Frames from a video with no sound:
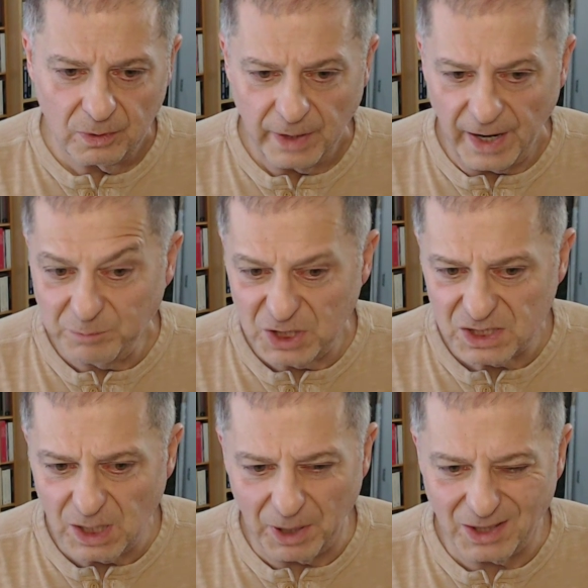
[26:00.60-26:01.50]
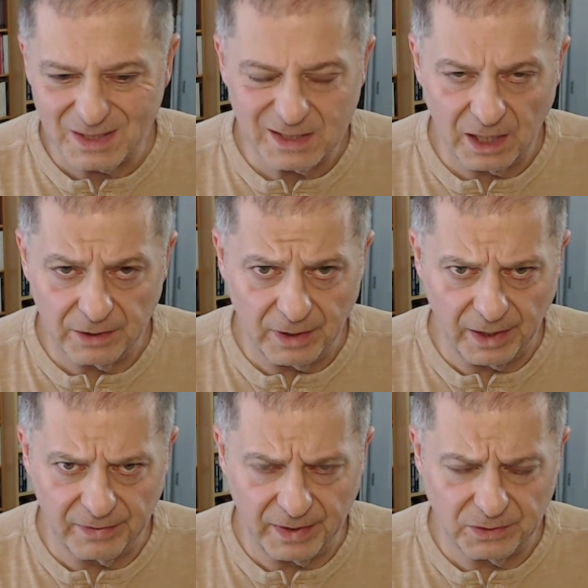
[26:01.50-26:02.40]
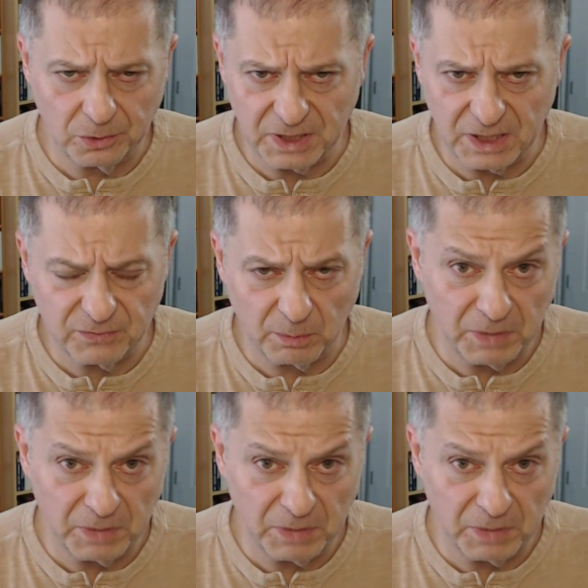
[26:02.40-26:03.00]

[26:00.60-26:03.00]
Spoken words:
empty stomach, it doesn't tell you like they don't eat from